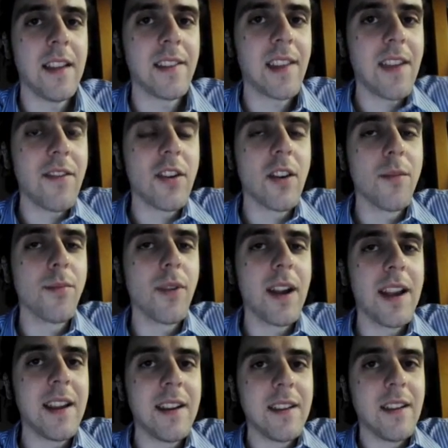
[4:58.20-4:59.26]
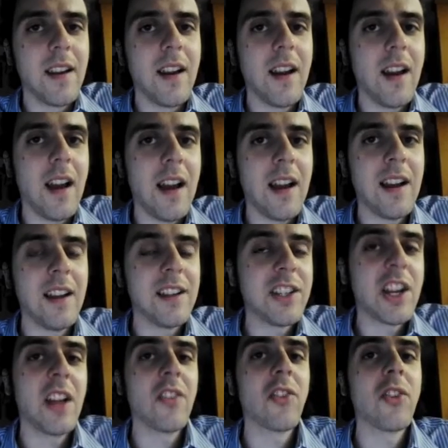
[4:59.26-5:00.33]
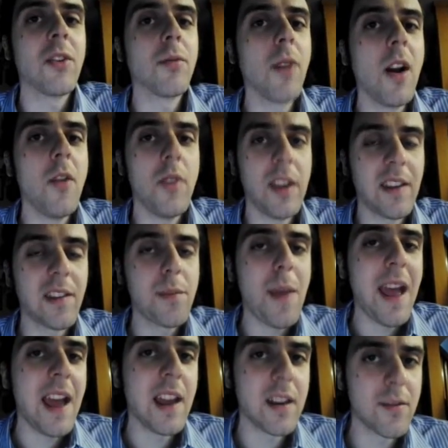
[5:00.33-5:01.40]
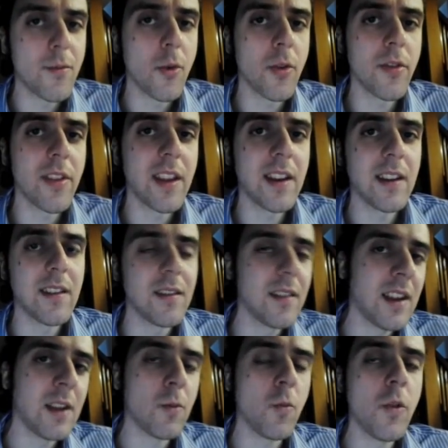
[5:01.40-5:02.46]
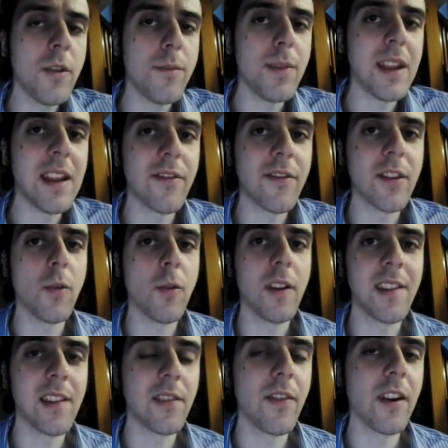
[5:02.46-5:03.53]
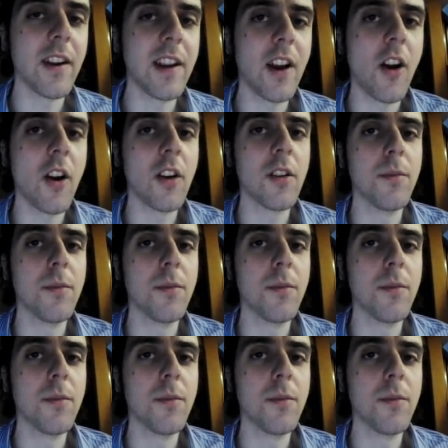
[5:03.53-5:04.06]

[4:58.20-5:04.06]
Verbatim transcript: that's given our brain uh, a chance to grow and expand more than it would be if there was this very